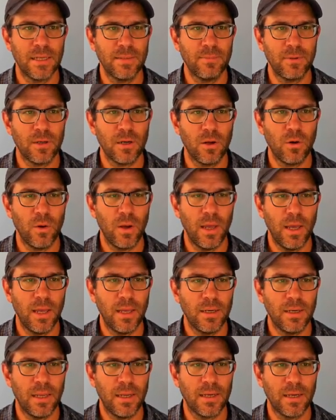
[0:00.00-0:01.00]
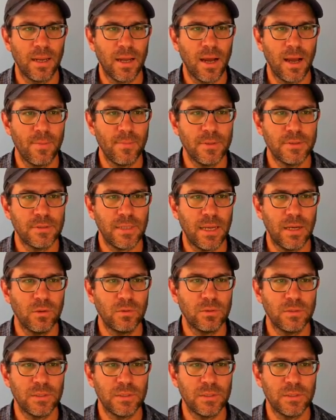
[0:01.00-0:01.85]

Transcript: I'm going to go ahead and comment out